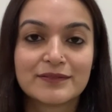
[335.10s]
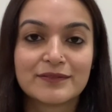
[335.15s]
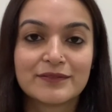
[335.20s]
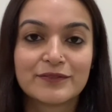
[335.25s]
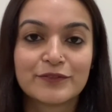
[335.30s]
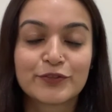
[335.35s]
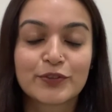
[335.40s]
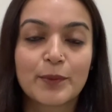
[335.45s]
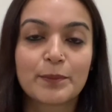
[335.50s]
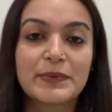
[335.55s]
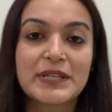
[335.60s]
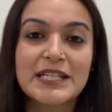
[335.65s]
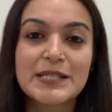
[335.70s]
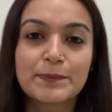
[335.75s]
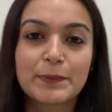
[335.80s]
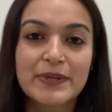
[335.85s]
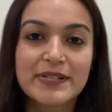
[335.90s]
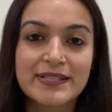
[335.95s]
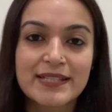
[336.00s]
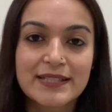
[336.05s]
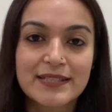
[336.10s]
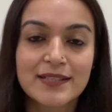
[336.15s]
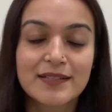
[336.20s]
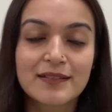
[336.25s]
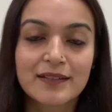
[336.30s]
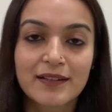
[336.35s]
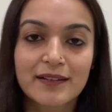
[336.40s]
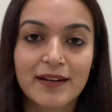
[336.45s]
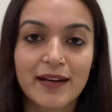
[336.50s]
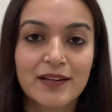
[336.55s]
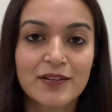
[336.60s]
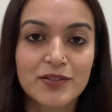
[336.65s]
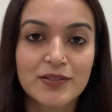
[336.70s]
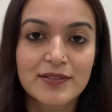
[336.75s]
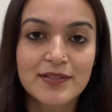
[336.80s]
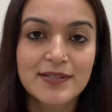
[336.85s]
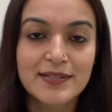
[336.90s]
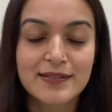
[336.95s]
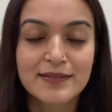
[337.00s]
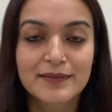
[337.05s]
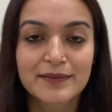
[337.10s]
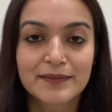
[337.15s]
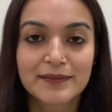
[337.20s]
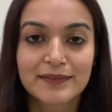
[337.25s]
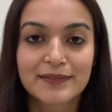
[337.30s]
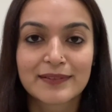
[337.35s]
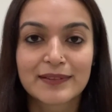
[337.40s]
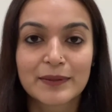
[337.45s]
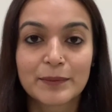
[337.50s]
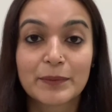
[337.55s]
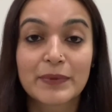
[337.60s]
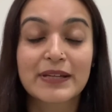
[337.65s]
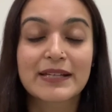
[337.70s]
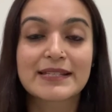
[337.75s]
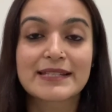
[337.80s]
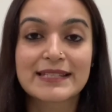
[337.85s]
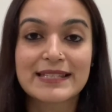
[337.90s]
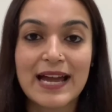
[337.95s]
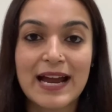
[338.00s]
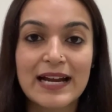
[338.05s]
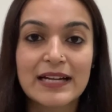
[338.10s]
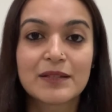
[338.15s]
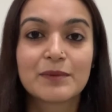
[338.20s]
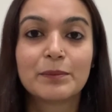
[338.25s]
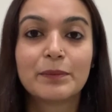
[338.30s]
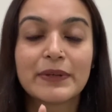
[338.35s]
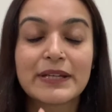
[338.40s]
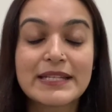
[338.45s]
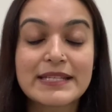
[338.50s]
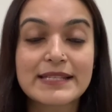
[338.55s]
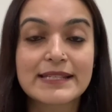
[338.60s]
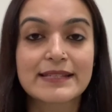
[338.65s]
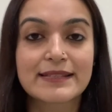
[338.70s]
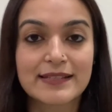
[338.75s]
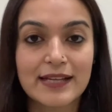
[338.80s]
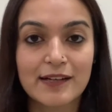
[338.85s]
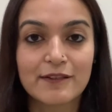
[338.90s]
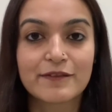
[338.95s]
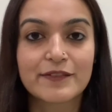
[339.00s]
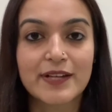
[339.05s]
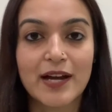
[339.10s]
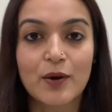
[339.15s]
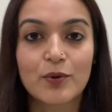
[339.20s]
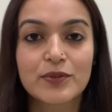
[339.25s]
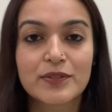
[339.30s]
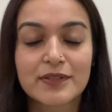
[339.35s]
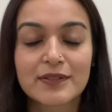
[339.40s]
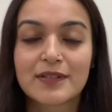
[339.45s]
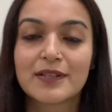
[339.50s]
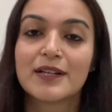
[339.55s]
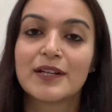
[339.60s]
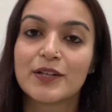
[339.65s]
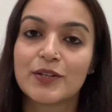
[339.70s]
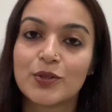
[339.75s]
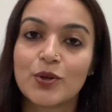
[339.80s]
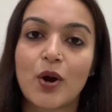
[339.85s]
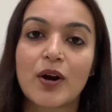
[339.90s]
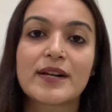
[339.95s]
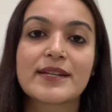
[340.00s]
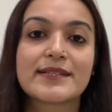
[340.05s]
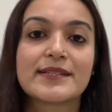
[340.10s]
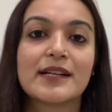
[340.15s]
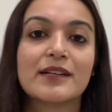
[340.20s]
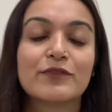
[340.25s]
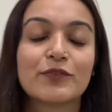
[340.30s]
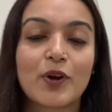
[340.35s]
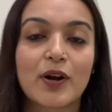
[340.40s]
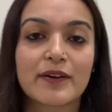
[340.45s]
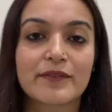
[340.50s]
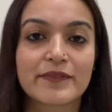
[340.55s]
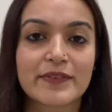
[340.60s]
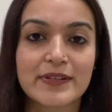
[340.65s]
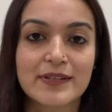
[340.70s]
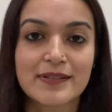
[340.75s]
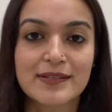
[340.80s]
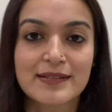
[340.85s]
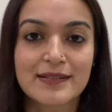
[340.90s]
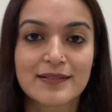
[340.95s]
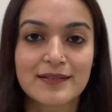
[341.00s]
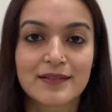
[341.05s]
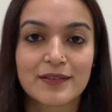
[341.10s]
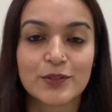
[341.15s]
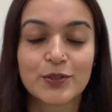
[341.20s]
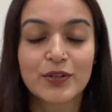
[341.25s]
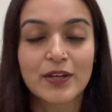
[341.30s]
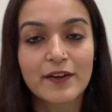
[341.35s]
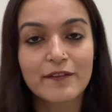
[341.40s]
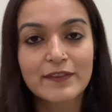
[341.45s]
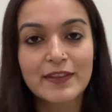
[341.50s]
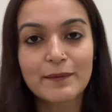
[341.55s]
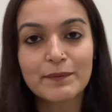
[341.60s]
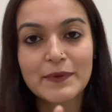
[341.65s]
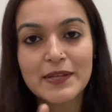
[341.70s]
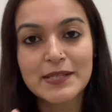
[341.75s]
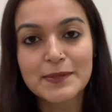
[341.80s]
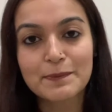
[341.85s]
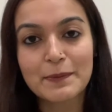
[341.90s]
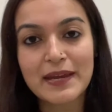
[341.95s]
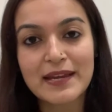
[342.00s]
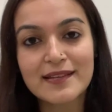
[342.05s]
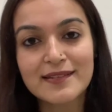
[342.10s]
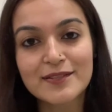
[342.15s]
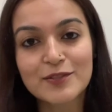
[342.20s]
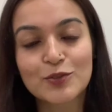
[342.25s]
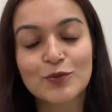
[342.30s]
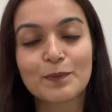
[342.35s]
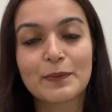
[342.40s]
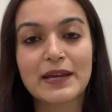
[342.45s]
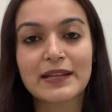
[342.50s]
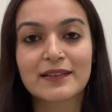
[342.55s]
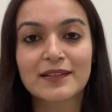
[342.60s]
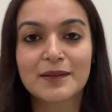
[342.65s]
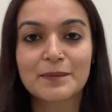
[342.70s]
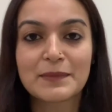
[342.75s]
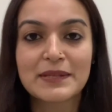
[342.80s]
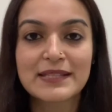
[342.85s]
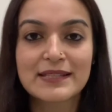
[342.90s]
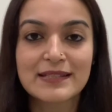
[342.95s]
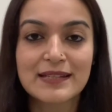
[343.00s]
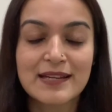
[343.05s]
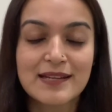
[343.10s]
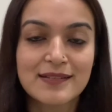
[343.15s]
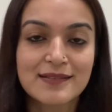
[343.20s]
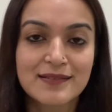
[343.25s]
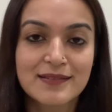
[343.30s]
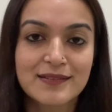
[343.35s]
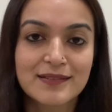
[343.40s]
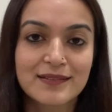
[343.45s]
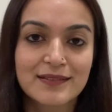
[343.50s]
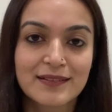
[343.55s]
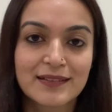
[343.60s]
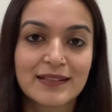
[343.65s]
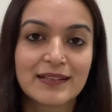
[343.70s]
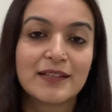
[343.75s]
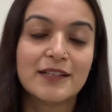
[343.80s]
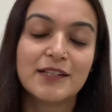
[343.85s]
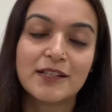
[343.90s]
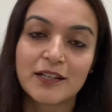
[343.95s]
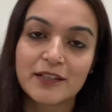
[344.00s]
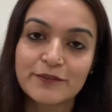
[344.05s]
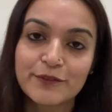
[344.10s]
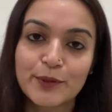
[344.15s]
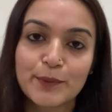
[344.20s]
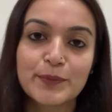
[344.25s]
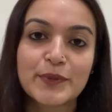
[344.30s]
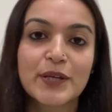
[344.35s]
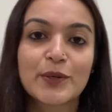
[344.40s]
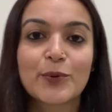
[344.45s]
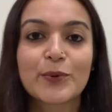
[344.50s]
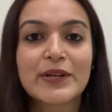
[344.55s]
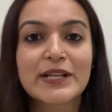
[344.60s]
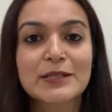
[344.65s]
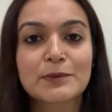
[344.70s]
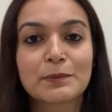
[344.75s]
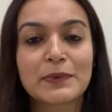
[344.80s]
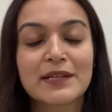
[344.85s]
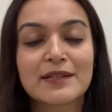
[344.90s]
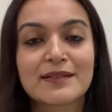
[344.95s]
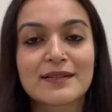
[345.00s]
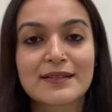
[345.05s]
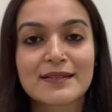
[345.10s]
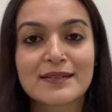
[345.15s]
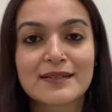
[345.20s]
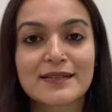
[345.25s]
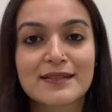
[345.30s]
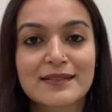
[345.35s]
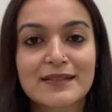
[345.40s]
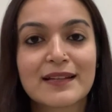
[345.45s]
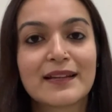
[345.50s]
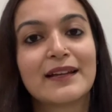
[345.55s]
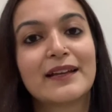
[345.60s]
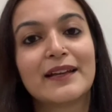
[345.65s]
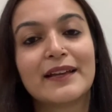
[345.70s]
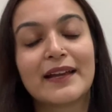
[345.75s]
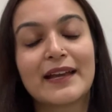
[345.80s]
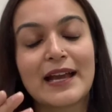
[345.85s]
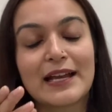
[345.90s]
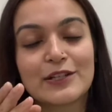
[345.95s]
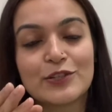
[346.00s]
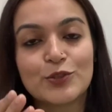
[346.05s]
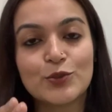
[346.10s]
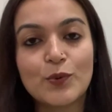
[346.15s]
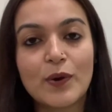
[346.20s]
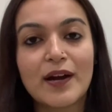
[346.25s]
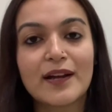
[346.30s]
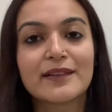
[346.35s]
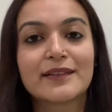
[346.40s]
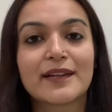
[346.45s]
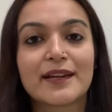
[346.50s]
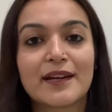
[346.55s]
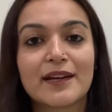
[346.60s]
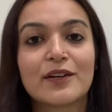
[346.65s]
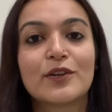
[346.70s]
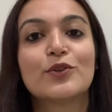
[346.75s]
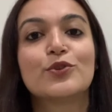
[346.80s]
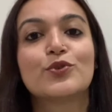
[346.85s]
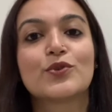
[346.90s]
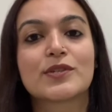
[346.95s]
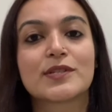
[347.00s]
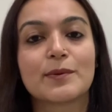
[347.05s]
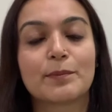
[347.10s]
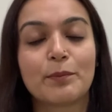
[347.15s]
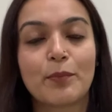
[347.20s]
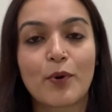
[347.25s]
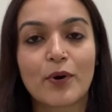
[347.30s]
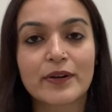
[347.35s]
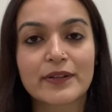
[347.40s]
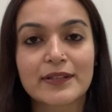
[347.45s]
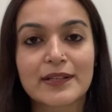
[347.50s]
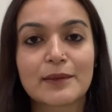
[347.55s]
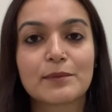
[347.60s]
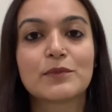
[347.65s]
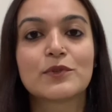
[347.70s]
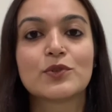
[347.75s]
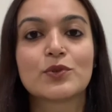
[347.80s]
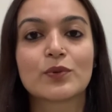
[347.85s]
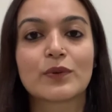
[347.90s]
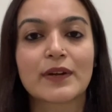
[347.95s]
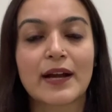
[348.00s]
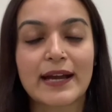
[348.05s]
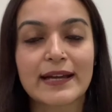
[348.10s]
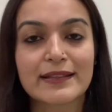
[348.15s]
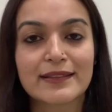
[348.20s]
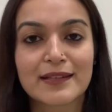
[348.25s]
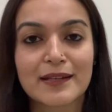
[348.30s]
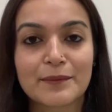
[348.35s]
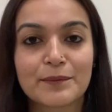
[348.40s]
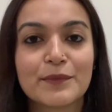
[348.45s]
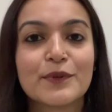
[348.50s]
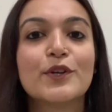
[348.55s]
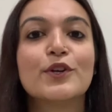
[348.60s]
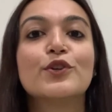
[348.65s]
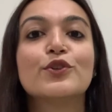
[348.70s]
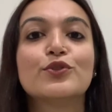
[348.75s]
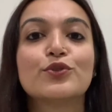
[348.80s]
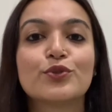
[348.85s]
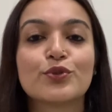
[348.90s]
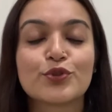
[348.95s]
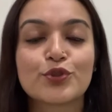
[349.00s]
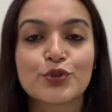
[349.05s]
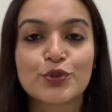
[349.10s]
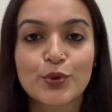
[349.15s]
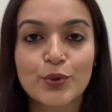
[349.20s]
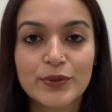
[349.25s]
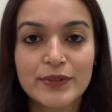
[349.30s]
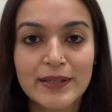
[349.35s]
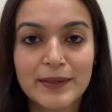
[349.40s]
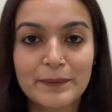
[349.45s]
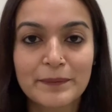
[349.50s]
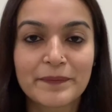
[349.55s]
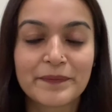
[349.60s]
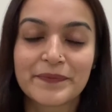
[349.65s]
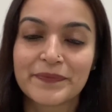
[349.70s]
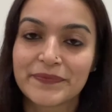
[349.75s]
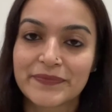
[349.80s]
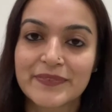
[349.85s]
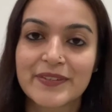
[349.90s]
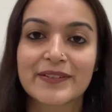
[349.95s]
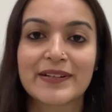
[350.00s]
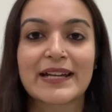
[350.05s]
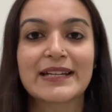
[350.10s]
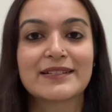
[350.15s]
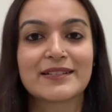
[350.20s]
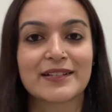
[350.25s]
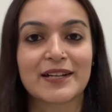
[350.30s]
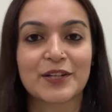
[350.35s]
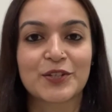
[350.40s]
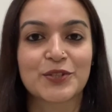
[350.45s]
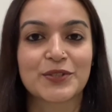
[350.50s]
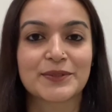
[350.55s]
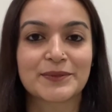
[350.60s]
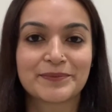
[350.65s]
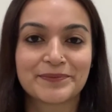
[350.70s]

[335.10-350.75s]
from these persistent corrections, because that breeds self-doubt, not self-confidence. You give them the space to make their mistakes, learn from their own experiences, and you are there to support them, to guide them, to show them the right direction.